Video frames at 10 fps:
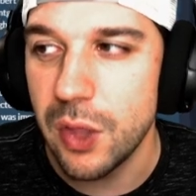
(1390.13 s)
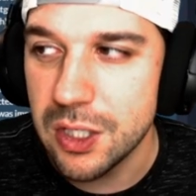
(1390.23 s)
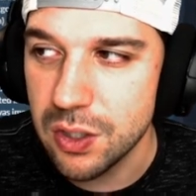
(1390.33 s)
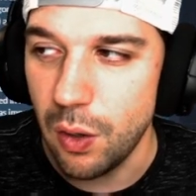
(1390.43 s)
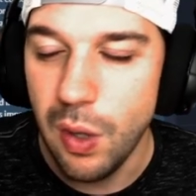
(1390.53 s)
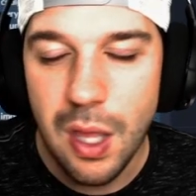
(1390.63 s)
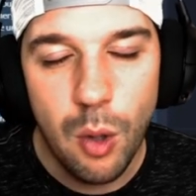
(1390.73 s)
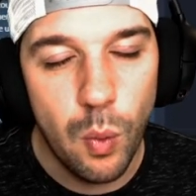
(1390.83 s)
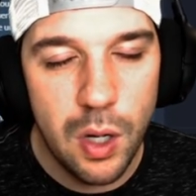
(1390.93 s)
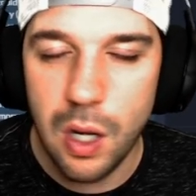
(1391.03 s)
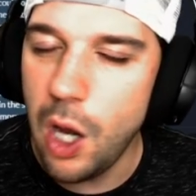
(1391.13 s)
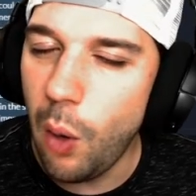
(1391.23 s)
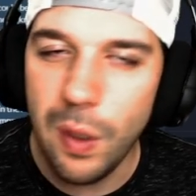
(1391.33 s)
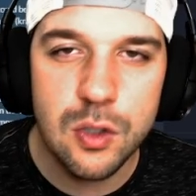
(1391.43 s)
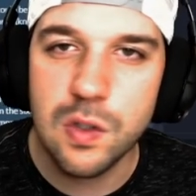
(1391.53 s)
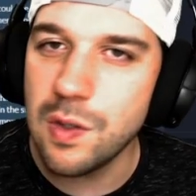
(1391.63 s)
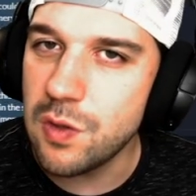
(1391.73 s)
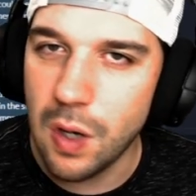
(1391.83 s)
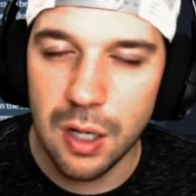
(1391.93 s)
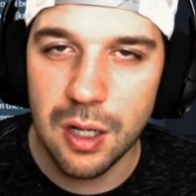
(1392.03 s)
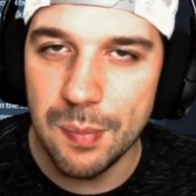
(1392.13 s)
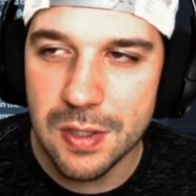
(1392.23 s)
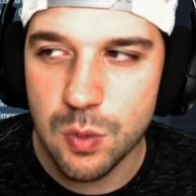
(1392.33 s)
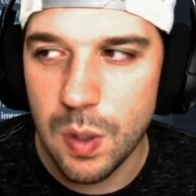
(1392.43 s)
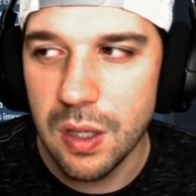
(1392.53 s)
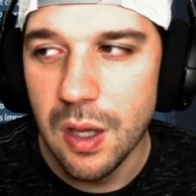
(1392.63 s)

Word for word: So, when no interest in starting him this week,